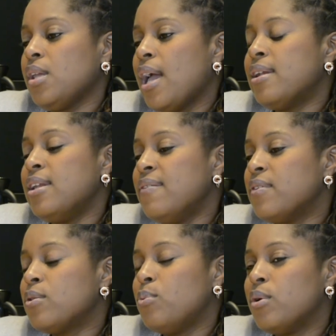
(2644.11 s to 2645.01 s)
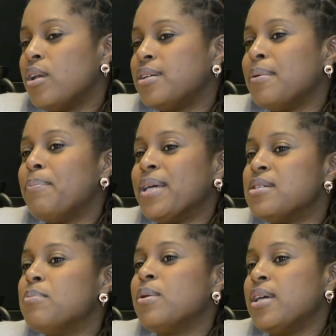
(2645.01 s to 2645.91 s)
leaving the world in a
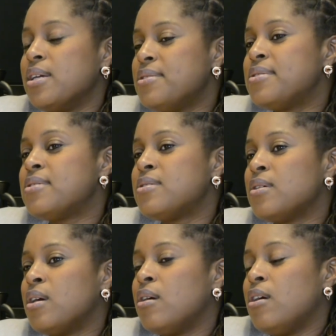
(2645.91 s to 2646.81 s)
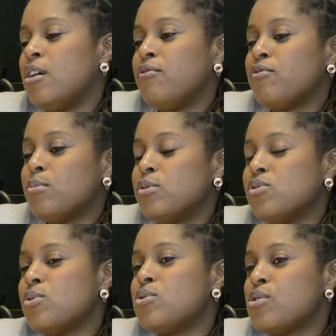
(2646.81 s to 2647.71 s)
better place from a
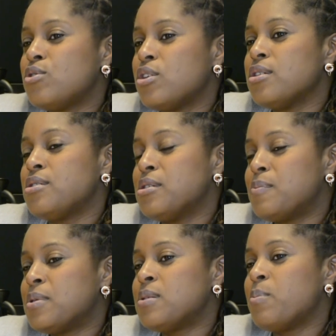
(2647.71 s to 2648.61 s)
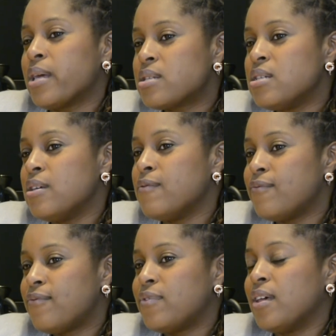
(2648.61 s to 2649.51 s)
social justice perspective
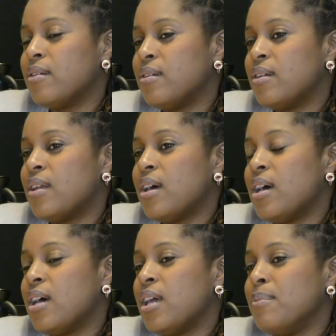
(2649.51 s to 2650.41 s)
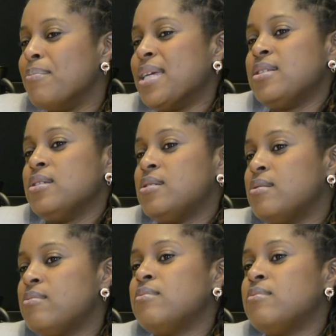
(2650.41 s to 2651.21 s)
than I met it.